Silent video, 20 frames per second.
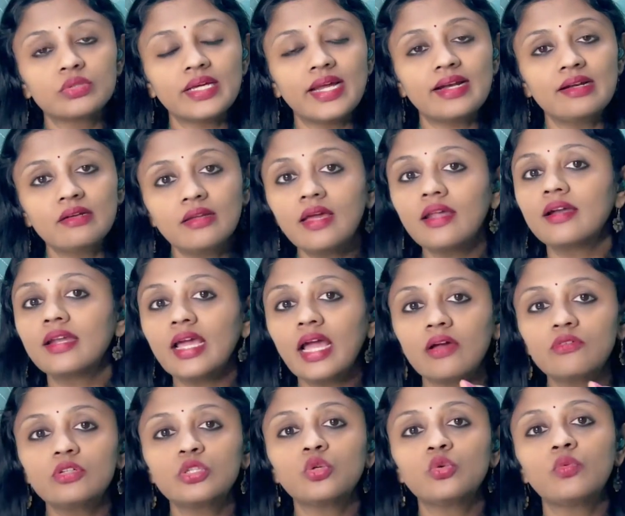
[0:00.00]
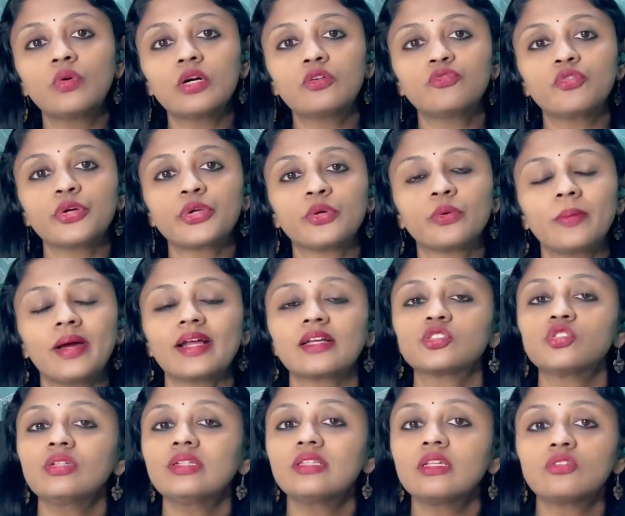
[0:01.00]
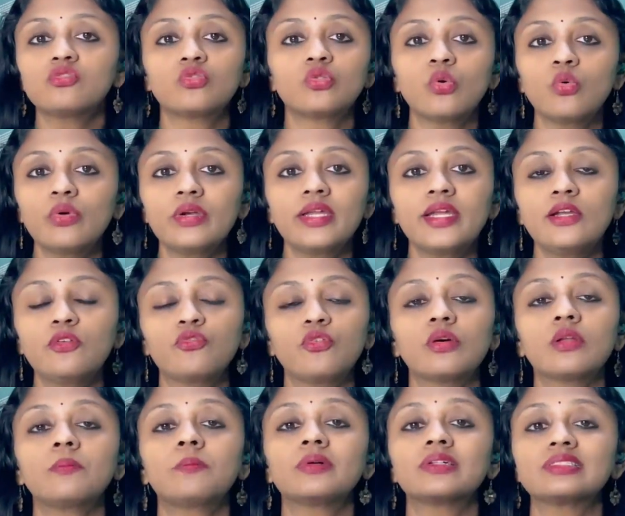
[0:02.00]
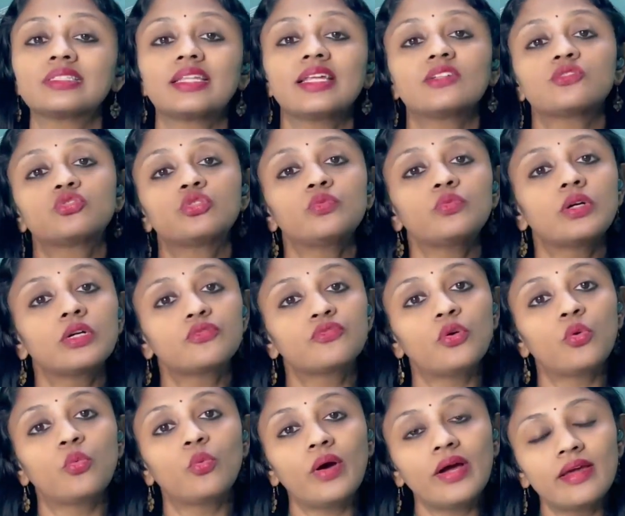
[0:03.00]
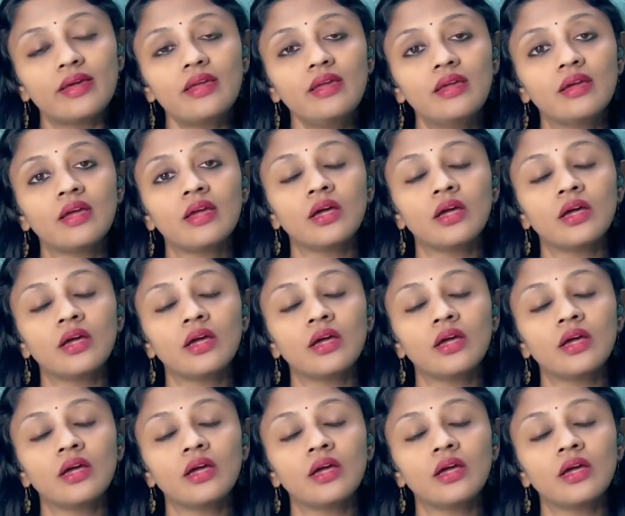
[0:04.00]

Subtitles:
The entire day I will do work for you. Actually, there is no need for a person X to work for Y,